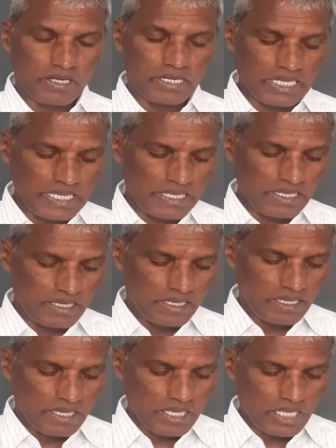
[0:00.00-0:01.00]
D.
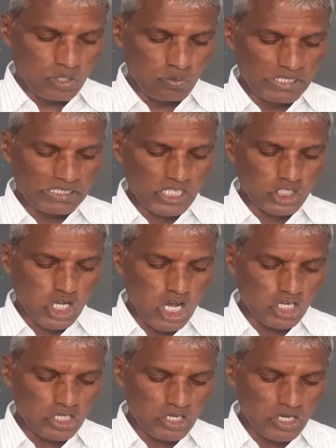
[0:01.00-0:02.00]
He was the
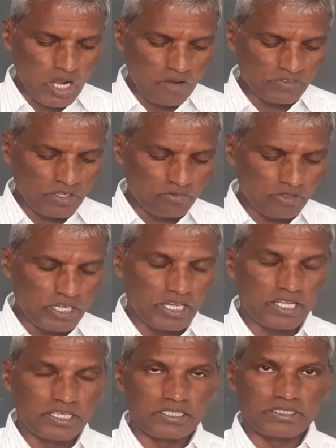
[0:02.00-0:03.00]
conqueror of the
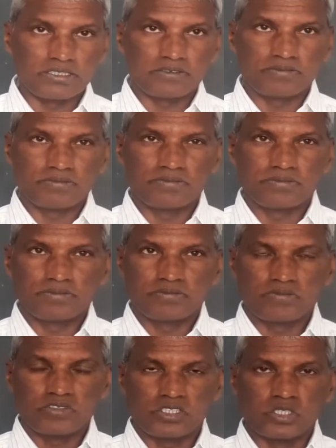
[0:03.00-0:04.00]
world.
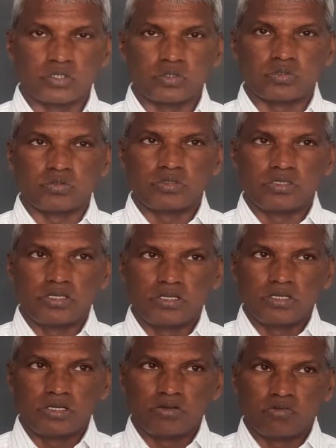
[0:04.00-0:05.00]
So,
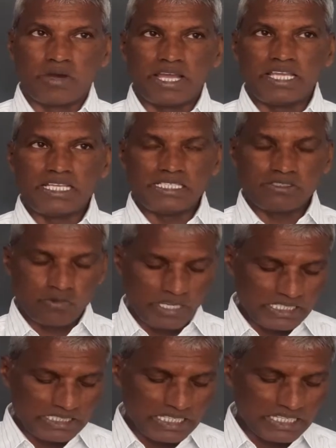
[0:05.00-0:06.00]
why
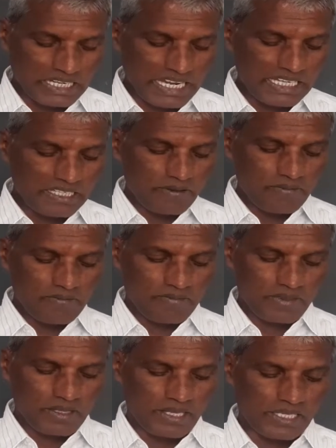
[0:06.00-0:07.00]
is he great?
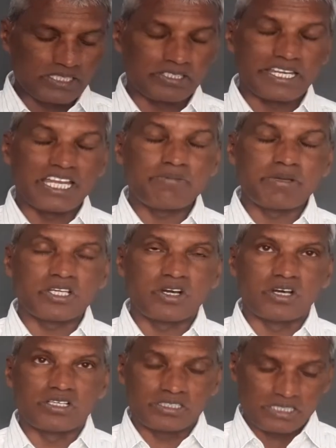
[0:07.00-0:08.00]
He is great
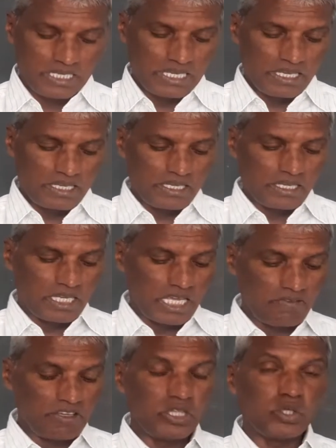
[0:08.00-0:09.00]
because
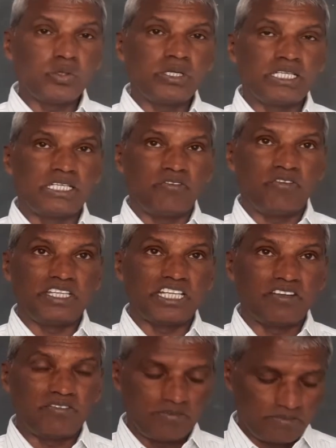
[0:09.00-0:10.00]
even though he
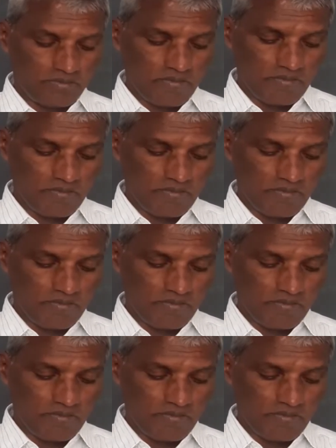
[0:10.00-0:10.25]
defeated